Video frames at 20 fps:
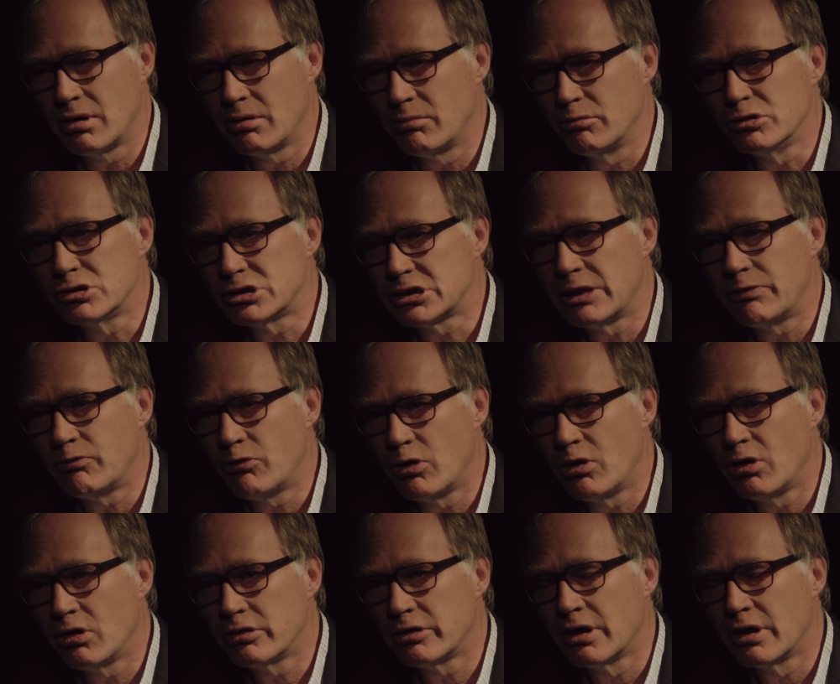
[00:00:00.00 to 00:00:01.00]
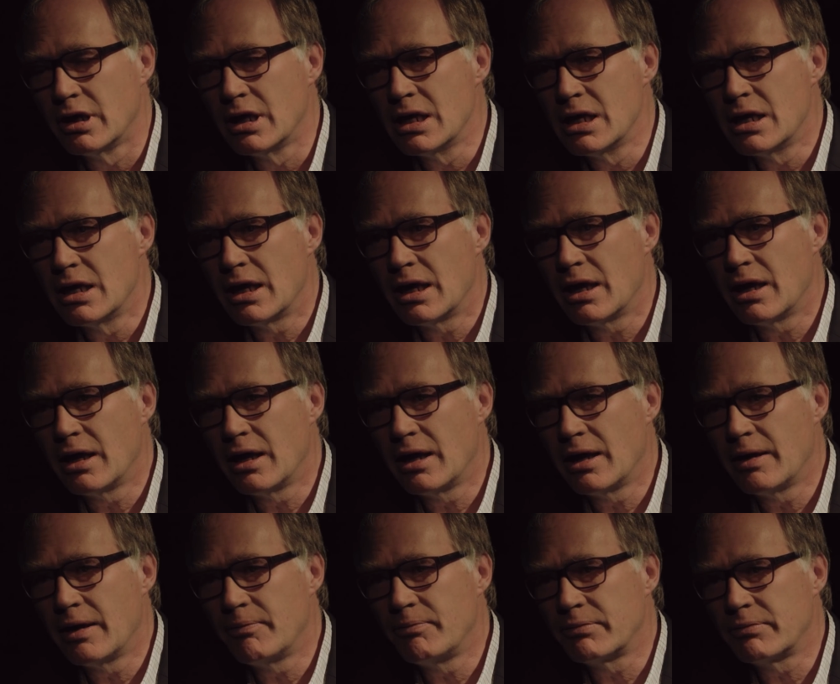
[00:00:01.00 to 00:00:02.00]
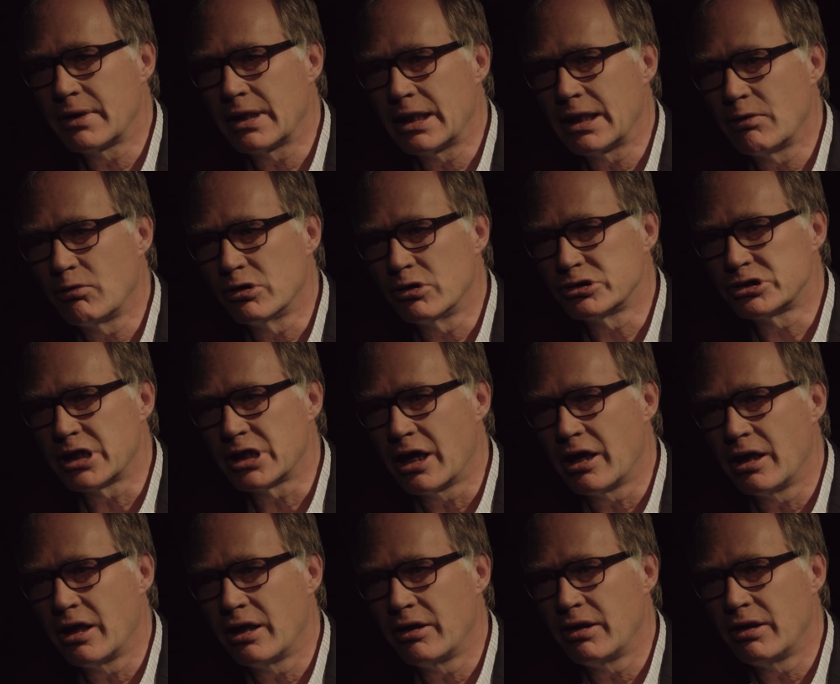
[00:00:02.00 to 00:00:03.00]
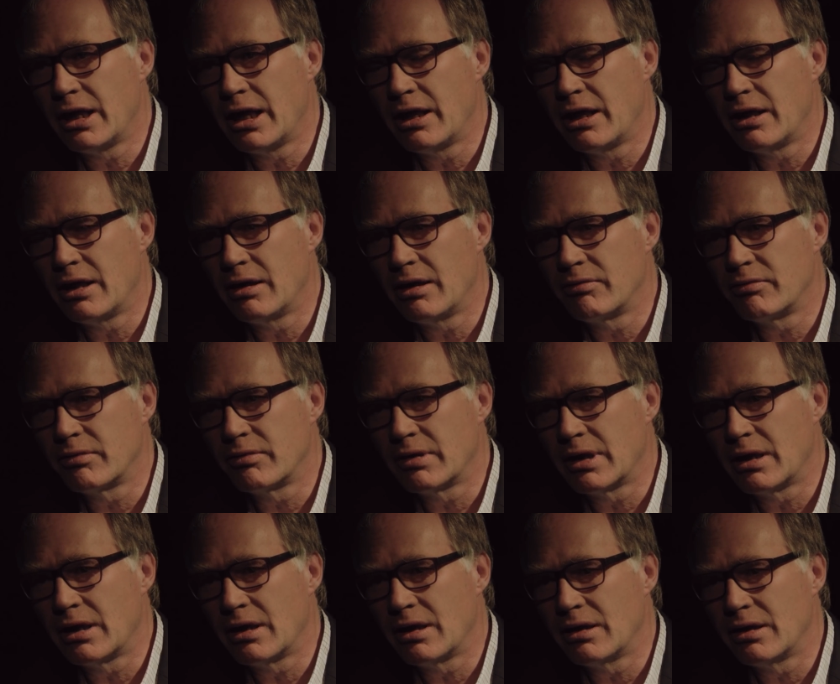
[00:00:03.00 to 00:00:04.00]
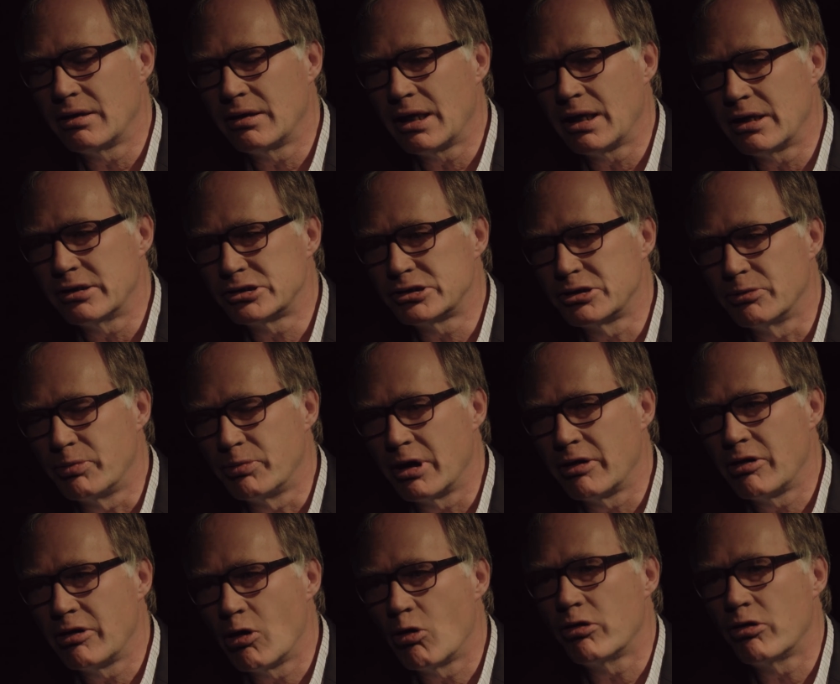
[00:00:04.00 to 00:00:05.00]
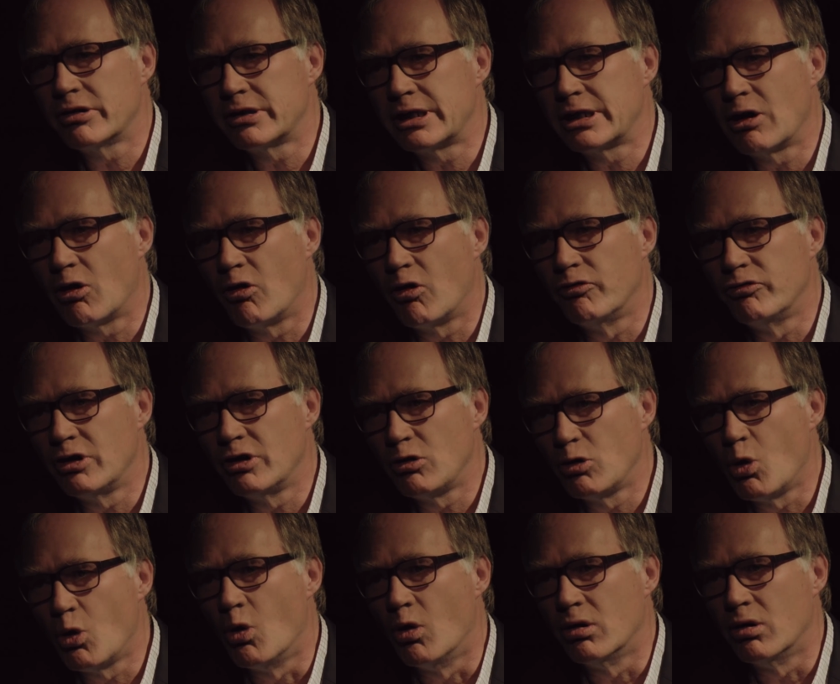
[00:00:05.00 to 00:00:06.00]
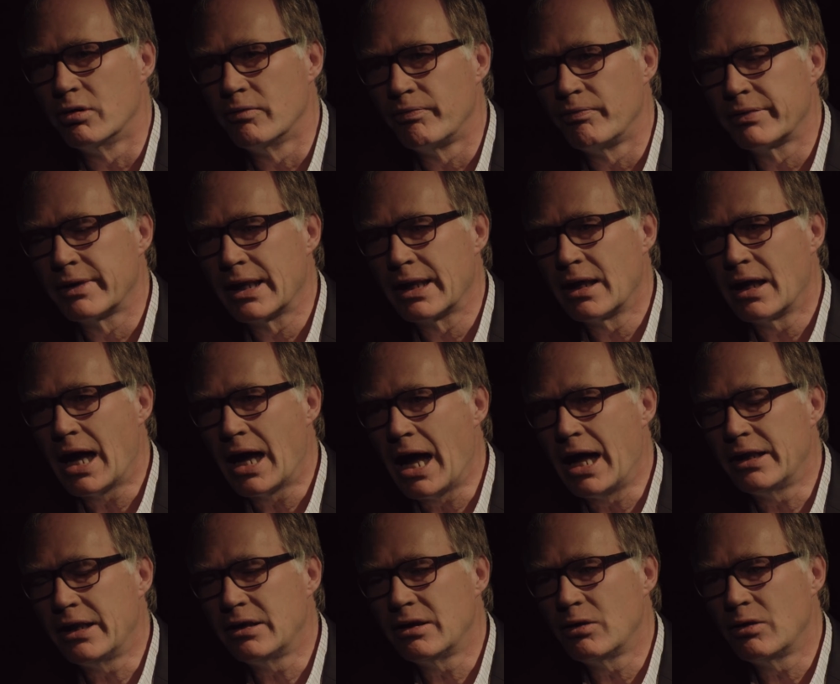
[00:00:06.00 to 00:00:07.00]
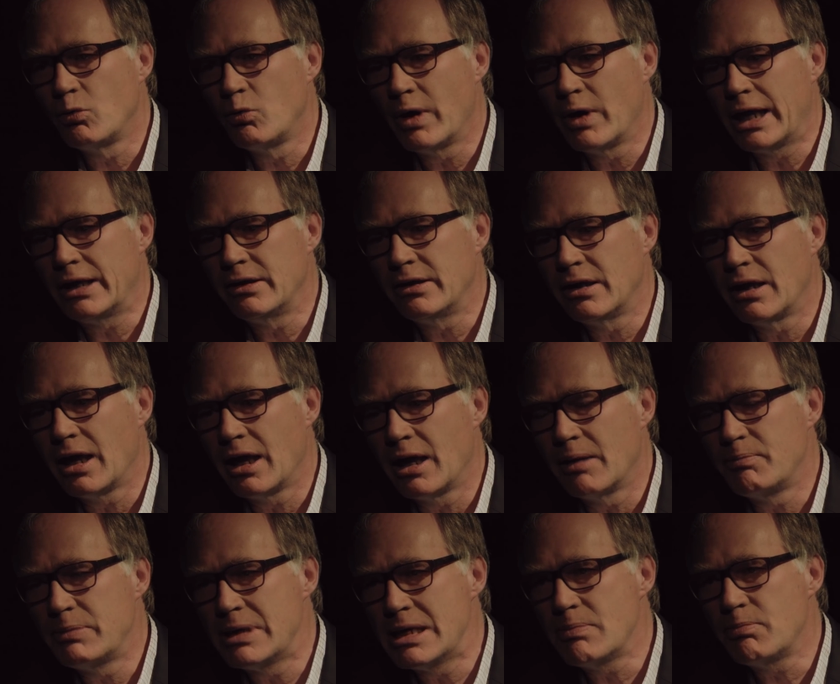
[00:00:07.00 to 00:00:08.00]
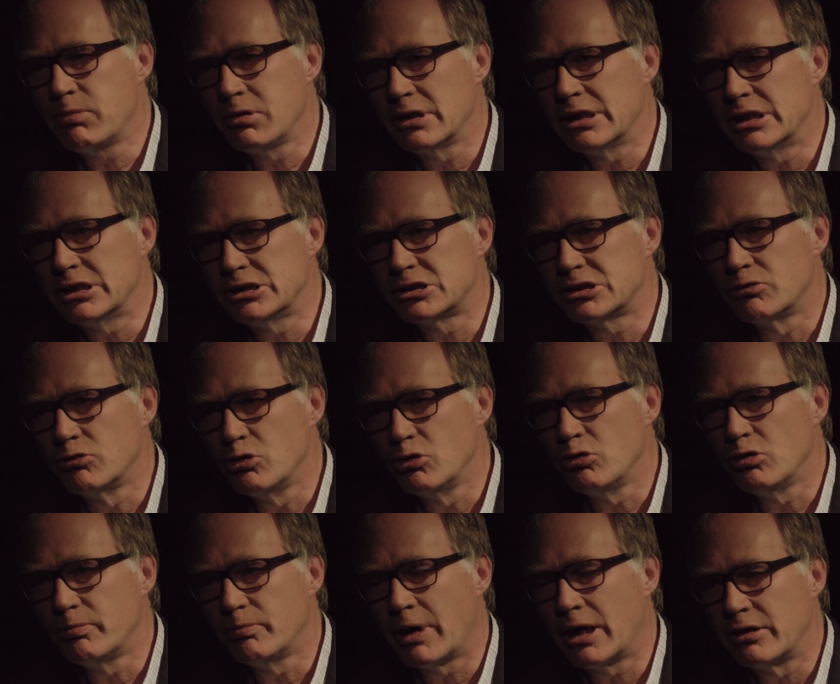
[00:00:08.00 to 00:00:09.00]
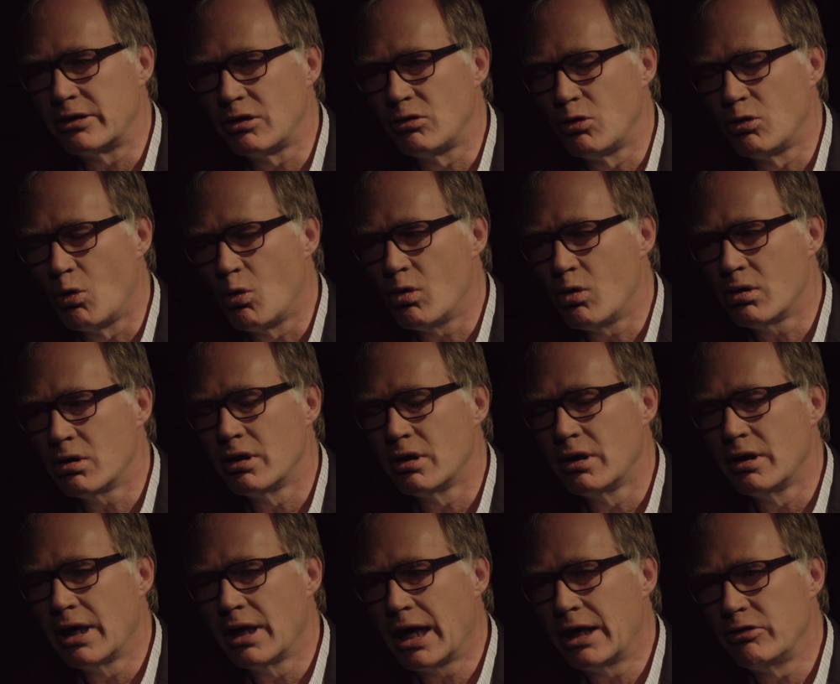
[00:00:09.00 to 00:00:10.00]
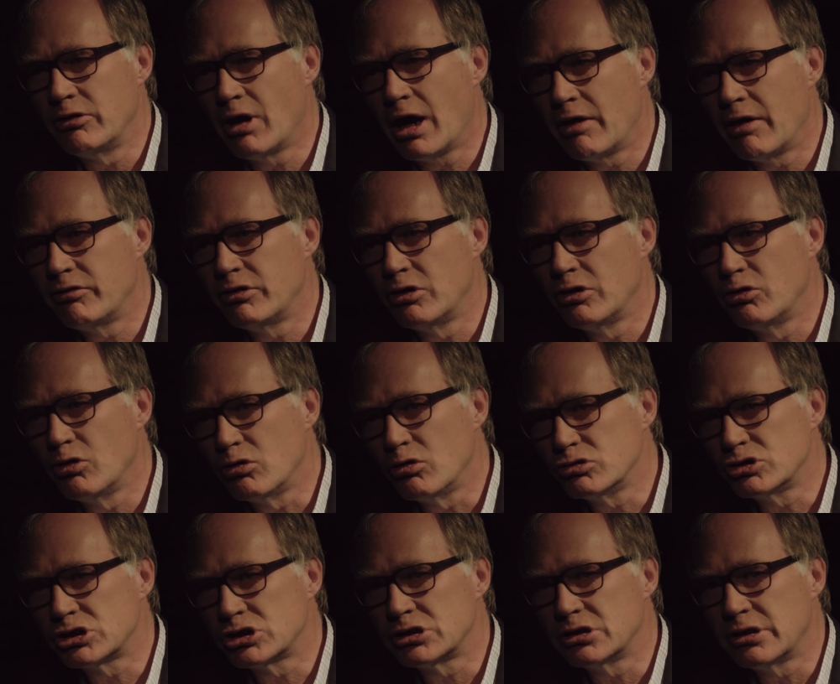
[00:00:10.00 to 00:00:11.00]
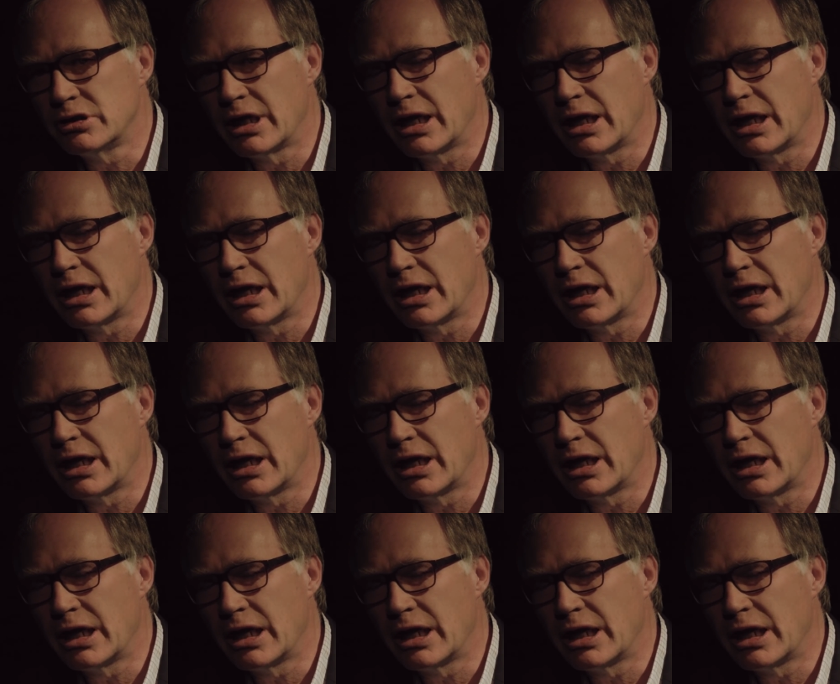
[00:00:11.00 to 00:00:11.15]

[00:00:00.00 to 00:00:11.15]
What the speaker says: Muslim world. There was a superiority of the law. And when people is ruled by the law, and you have the notion,